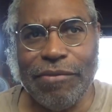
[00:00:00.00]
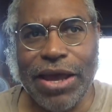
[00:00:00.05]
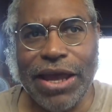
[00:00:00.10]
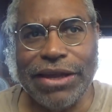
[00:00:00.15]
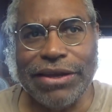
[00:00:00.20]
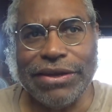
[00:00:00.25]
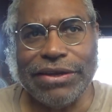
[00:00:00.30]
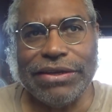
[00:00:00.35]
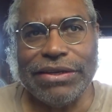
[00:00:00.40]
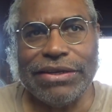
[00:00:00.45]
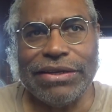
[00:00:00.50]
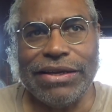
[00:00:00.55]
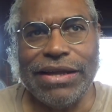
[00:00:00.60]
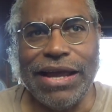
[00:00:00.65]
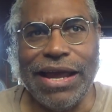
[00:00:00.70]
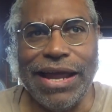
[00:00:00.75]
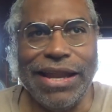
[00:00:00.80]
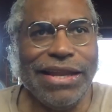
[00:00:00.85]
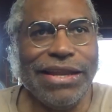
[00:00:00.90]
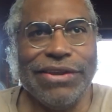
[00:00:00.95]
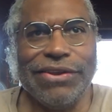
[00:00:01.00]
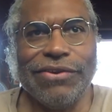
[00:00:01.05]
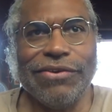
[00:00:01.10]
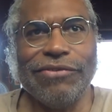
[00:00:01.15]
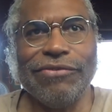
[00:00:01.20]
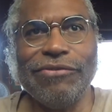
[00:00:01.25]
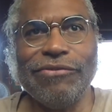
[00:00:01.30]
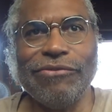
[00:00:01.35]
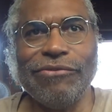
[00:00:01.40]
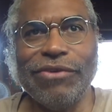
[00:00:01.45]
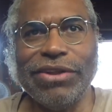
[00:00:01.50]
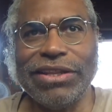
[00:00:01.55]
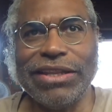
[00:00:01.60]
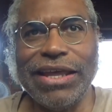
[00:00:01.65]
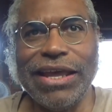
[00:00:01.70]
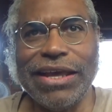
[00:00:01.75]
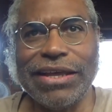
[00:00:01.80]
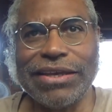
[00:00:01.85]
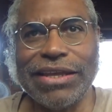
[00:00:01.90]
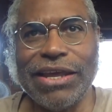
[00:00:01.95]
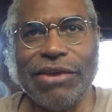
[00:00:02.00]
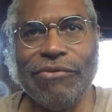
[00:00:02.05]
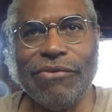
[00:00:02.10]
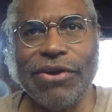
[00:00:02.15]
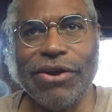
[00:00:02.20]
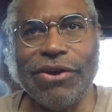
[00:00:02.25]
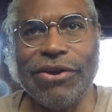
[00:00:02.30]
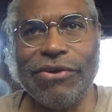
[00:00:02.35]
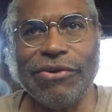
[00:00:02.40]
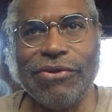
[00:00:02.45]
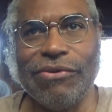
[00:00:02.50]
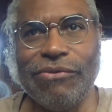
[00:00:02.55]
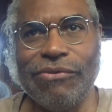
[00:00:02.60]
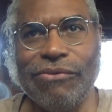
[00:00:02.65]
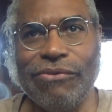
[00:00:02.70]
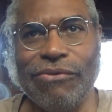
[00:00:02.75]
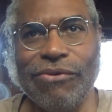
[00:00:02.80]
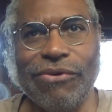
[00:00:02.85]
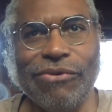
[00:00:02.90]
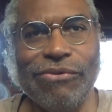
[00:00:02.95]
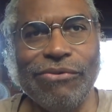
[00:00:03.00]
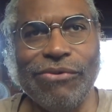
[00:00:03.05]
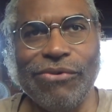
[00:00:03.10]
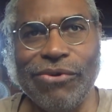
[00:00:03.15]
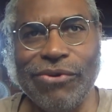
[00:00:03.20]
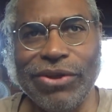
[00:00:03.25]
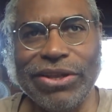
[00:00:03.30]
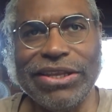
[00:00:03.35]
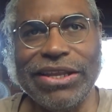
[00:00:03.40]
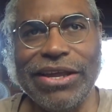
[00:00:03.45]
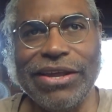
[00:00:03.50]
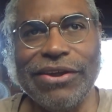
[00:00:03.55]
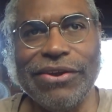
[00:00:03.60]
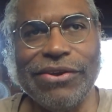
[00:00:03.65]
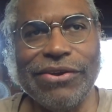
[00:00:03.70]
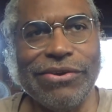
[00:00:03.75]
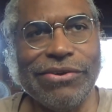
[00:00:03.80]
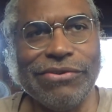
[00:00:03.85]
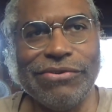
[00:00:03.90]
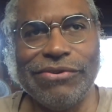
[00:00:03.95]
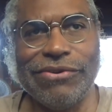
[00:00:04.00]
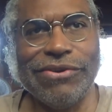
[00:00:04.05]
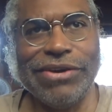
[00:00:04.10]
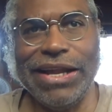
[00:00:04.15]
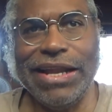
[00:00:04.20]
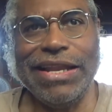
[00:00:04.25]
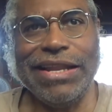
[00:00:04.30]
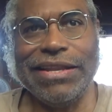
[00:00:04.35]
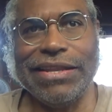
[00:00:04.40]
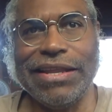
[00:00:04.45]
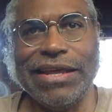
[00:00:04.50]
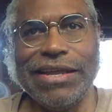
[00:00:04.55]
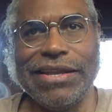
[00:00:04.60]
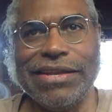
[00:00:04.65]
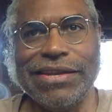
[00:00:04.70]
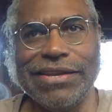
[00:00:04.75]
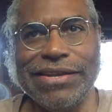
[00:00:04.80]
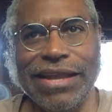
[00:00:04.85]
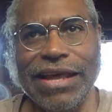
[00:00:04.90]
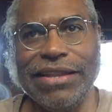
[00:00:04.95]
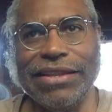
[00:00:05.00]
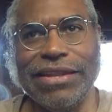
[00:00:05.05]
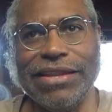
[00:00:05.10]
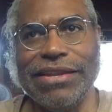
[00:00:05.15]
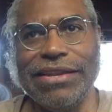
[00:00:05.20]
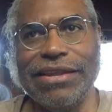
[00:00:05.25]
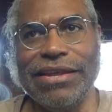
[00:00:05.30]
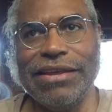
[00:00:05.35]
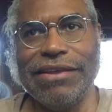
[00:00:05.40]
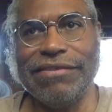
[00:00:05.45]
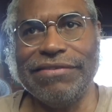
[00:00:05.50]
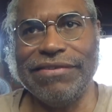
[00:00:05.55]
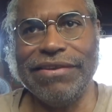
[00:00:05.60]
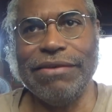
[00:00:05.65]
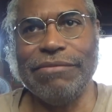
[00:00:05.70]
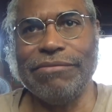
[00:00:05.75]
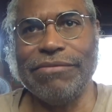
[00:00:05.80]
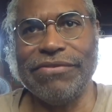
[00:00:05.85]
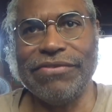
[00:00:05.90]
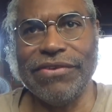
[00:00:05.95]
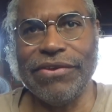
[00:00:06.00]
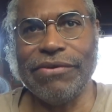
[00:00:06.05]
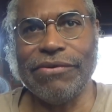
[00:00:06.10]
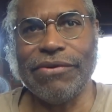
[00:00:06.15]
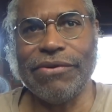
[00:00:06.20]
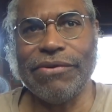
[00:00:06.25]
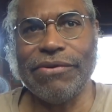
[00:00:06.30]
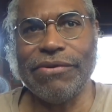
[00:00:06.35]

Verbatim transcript: either. I didn't know what the heck they were, or, or what they hair, or, or, anything. Nothing. Zip. Zero.